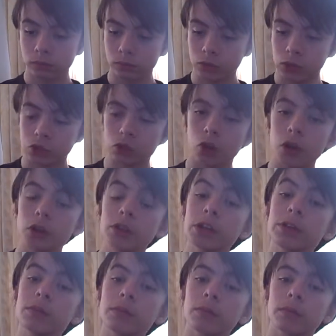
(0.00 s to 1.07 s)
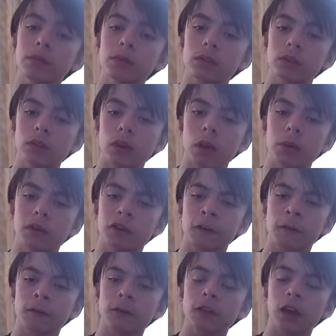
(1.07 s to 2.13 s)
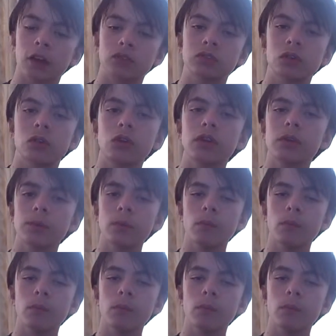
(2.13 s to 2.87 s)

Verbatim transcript: Starly, I mean, yeah, Starly,